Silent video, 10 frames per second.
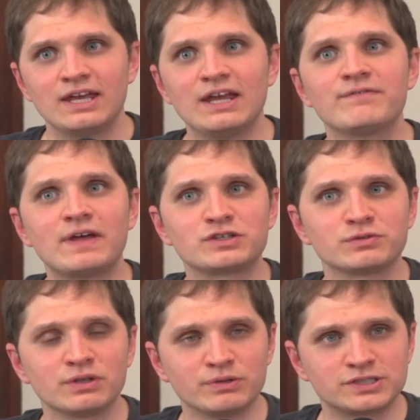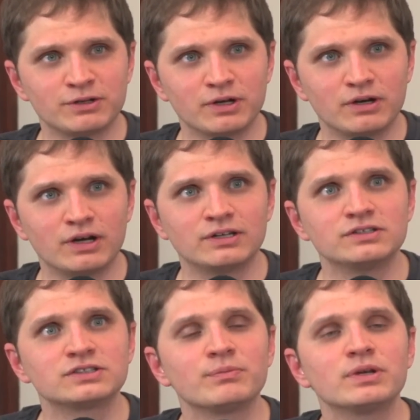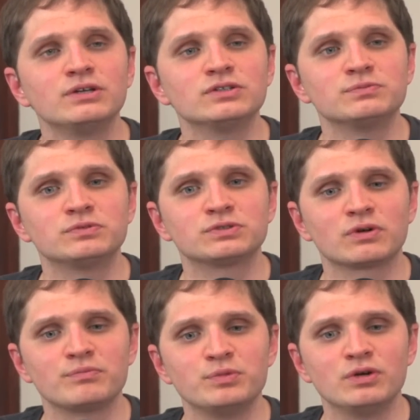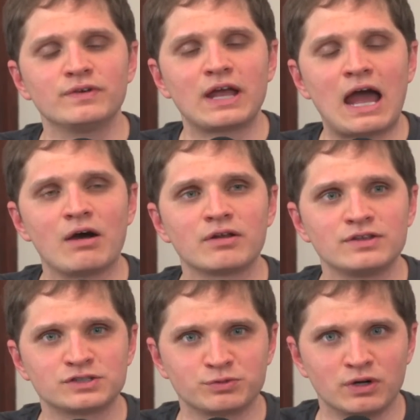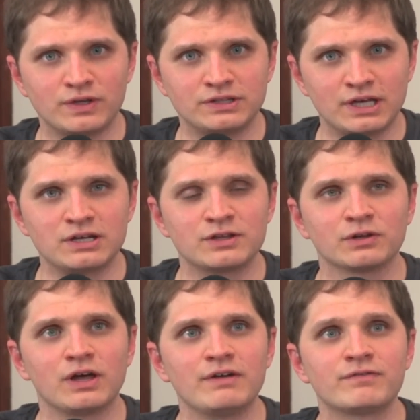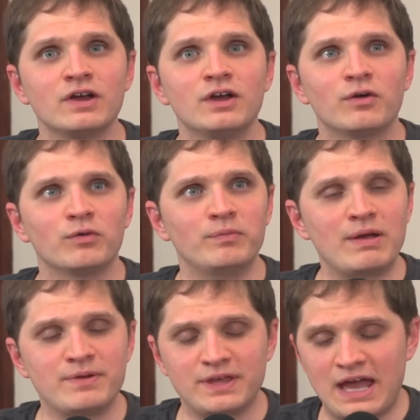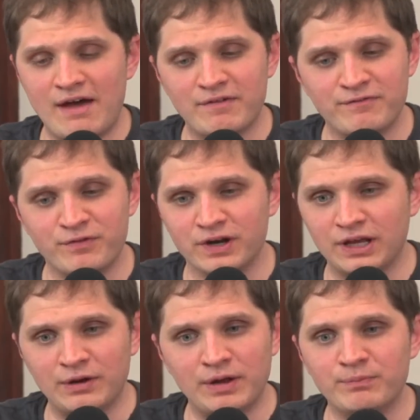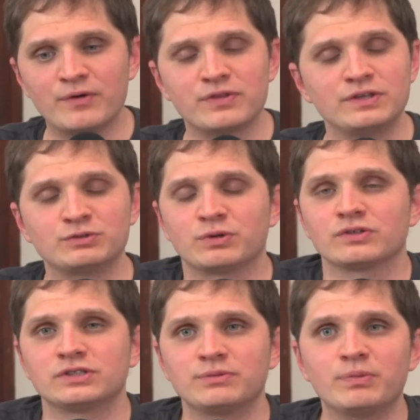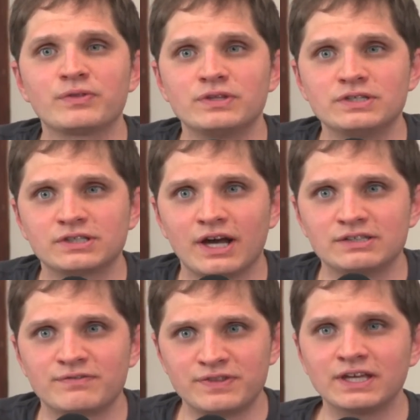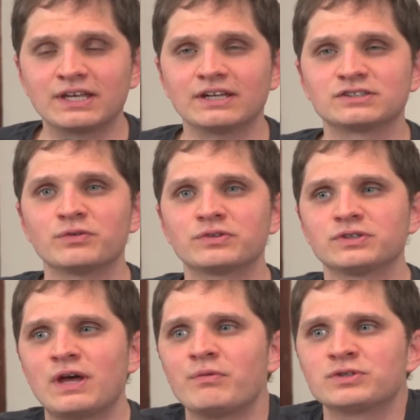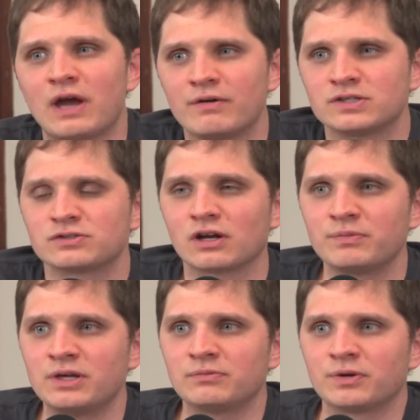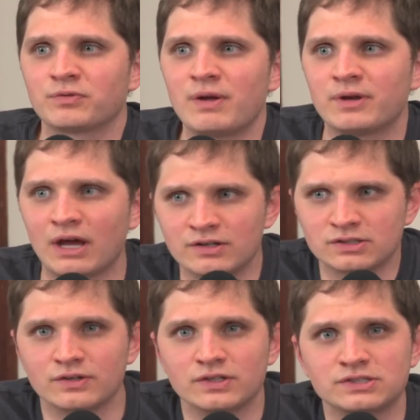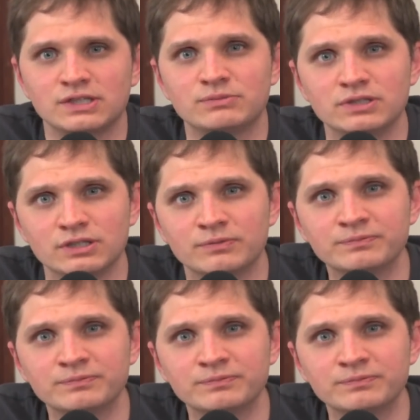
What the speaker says: if that's really what's going on, somebody who's sort of moving out of this world at the end of their life, maybe they have a foot in both of these worlds and in both of these kinds of thinking. So that was how it struck me. But Raymond, how does all this seem to you?